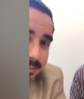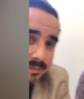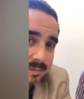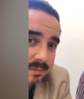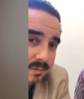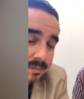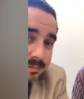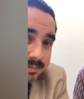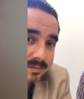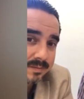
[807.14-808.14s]

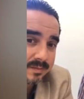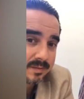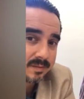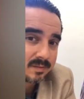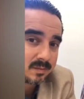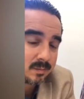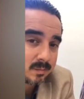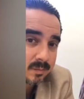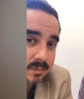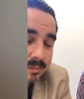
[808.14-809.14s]

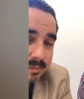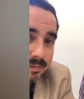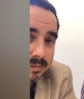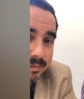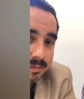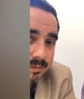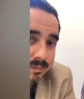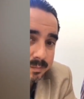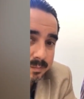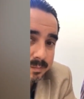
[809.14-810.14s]

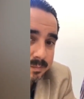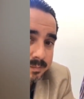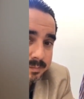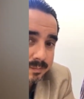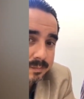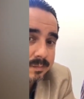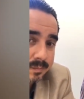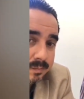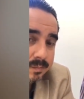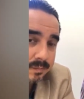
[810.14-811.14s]

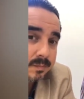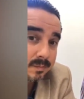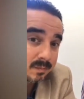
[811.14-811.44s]
This person isn't speaking.